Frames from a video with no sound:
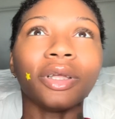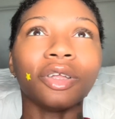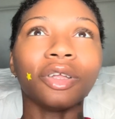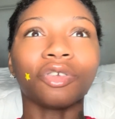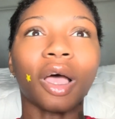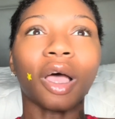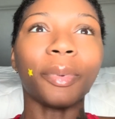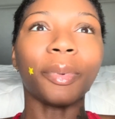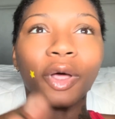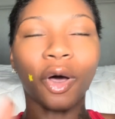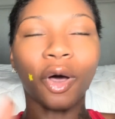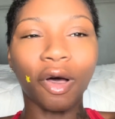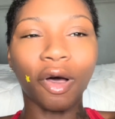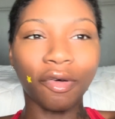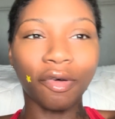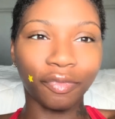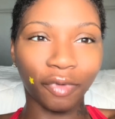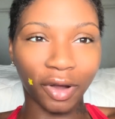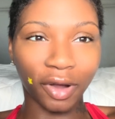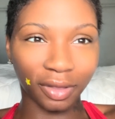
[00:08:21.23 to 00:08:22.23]
to drop it on
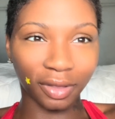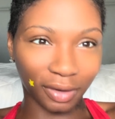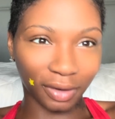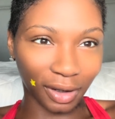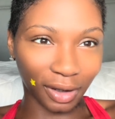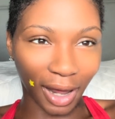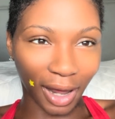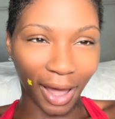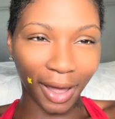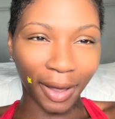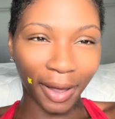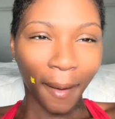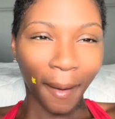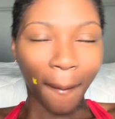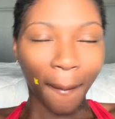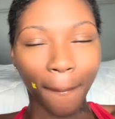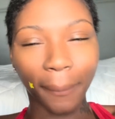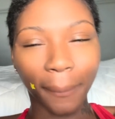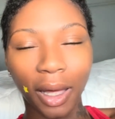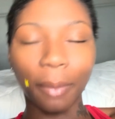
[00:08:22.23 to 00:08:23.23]
today,
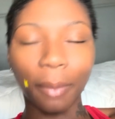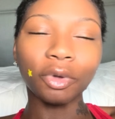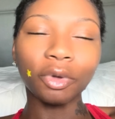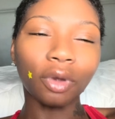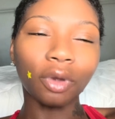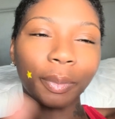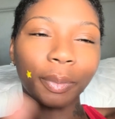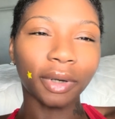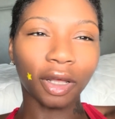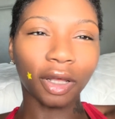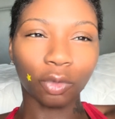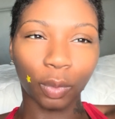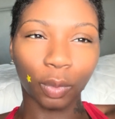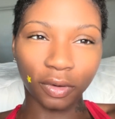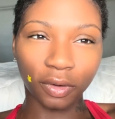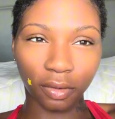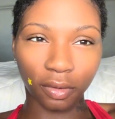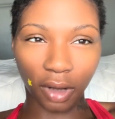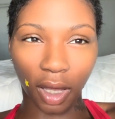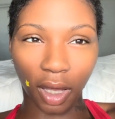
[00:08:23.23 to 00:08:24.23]
but I'm gonna drop it next
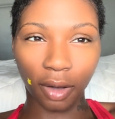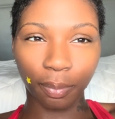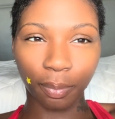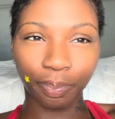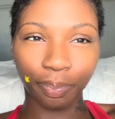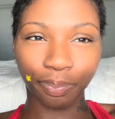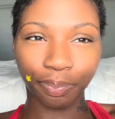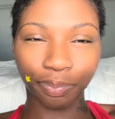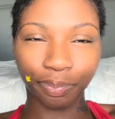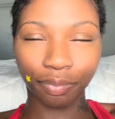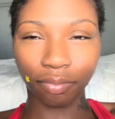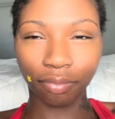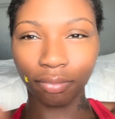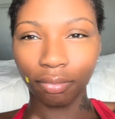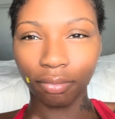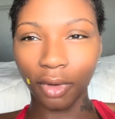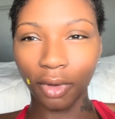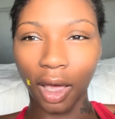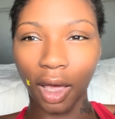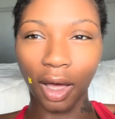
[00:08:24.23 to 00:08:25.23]
Wednesday.
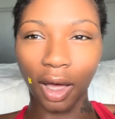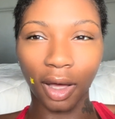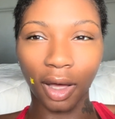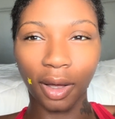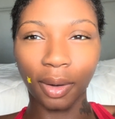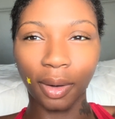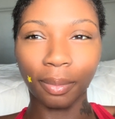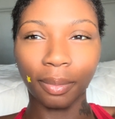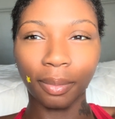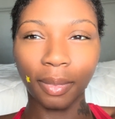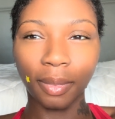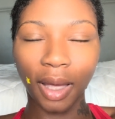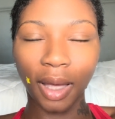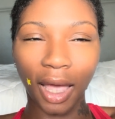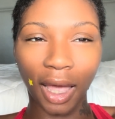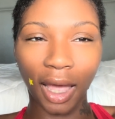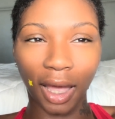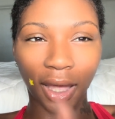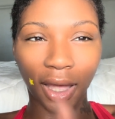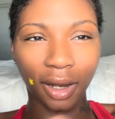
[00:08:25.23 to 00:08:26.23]

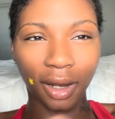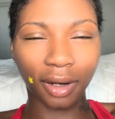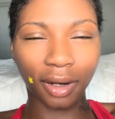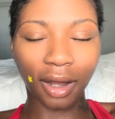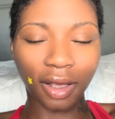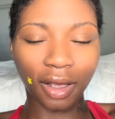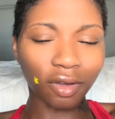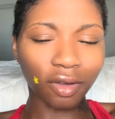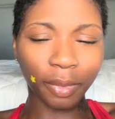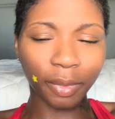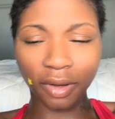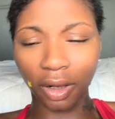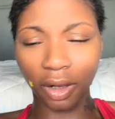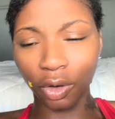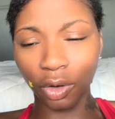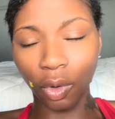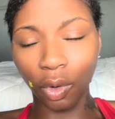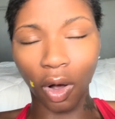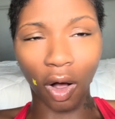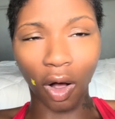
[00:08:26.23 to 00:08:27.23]
And it's gonna be telling
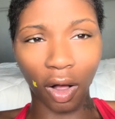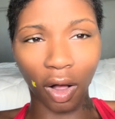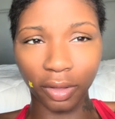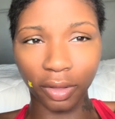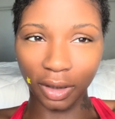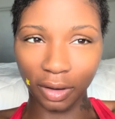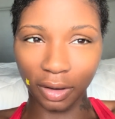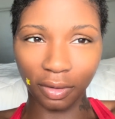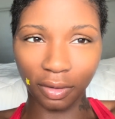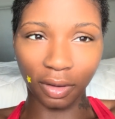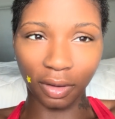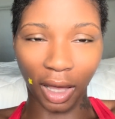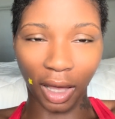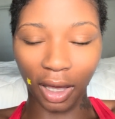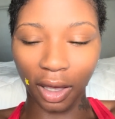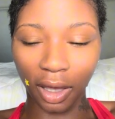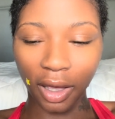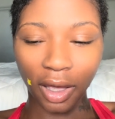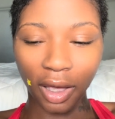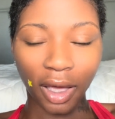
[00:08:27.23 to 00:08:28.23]
you all this,
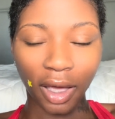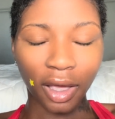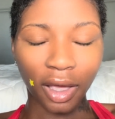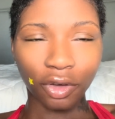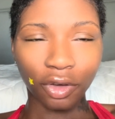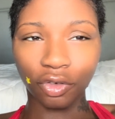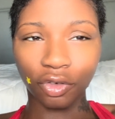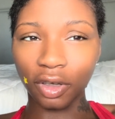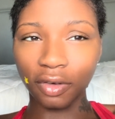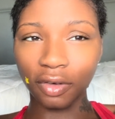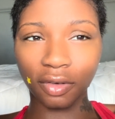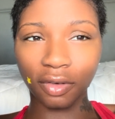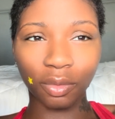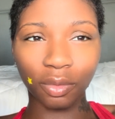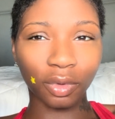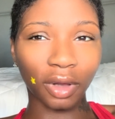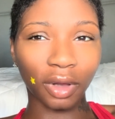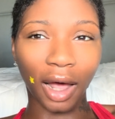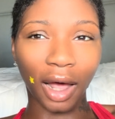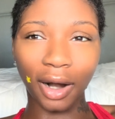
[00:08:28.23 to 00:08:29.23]
like just
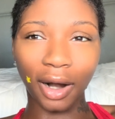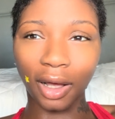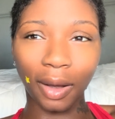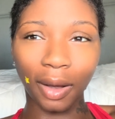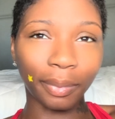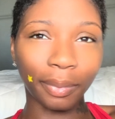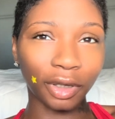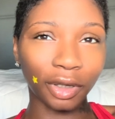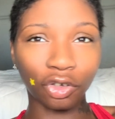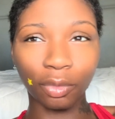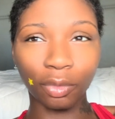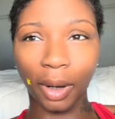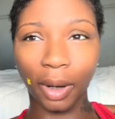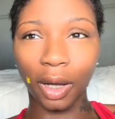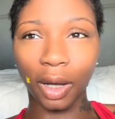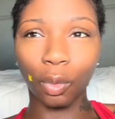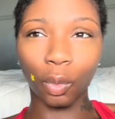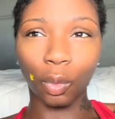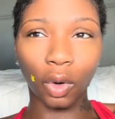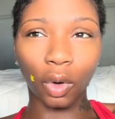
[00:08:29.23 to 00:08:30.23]
the kind of companies you
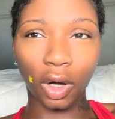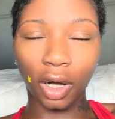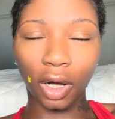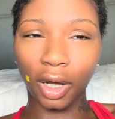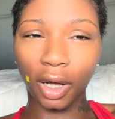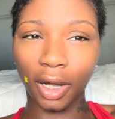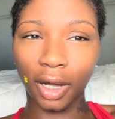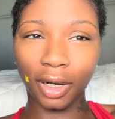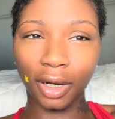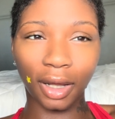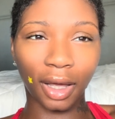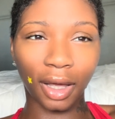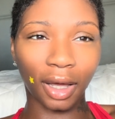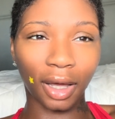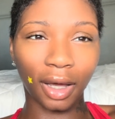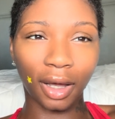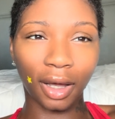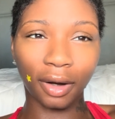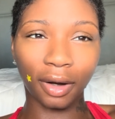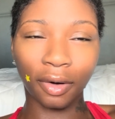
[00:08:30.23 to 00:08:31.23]
might want,
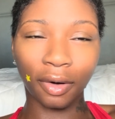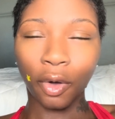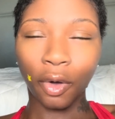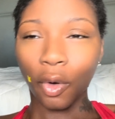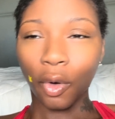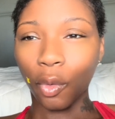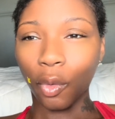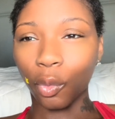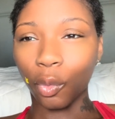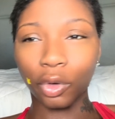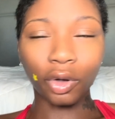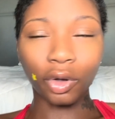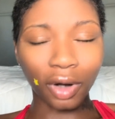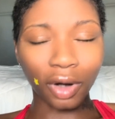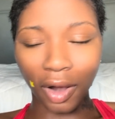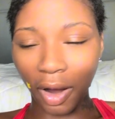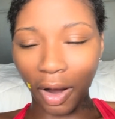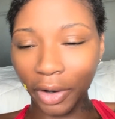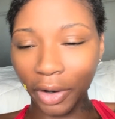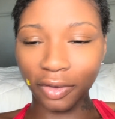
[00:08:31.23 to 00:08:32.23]
and you know,
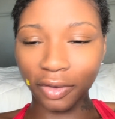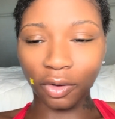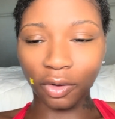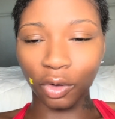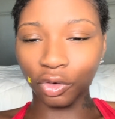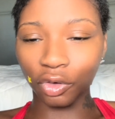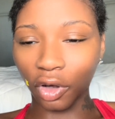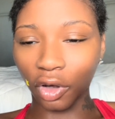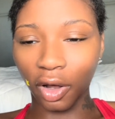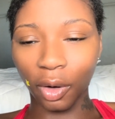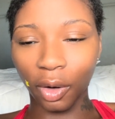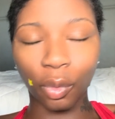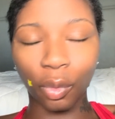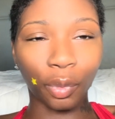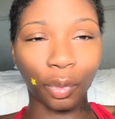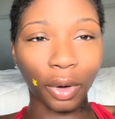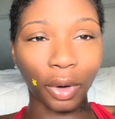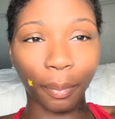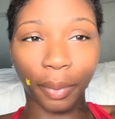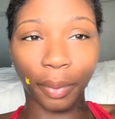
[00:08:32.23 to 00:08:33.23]
I already told y'all
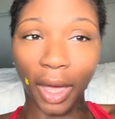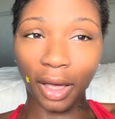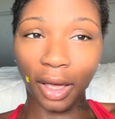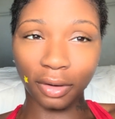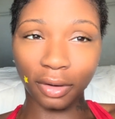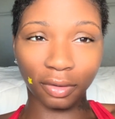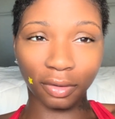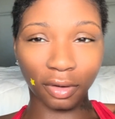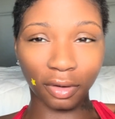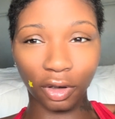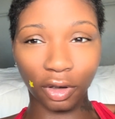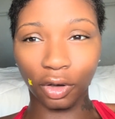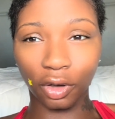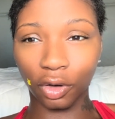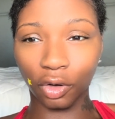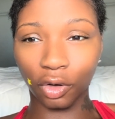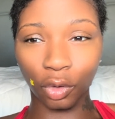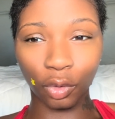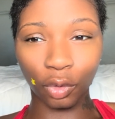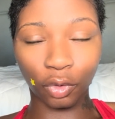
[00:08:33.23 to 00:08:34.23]
what banks to
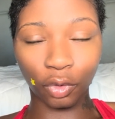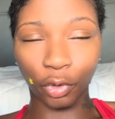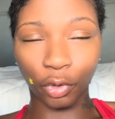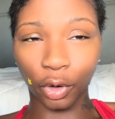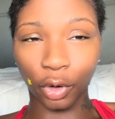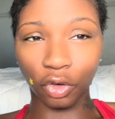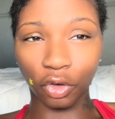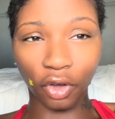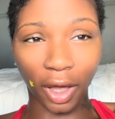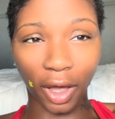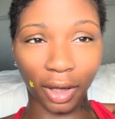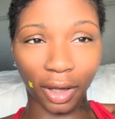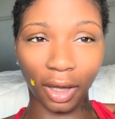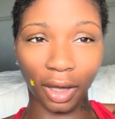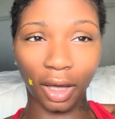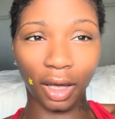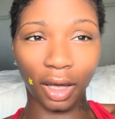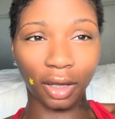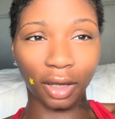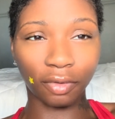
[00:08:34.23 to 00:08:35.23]
use for your
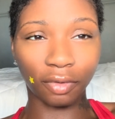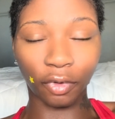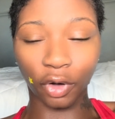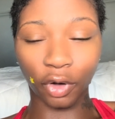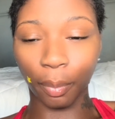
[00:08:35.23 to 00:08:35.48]
checkings, for your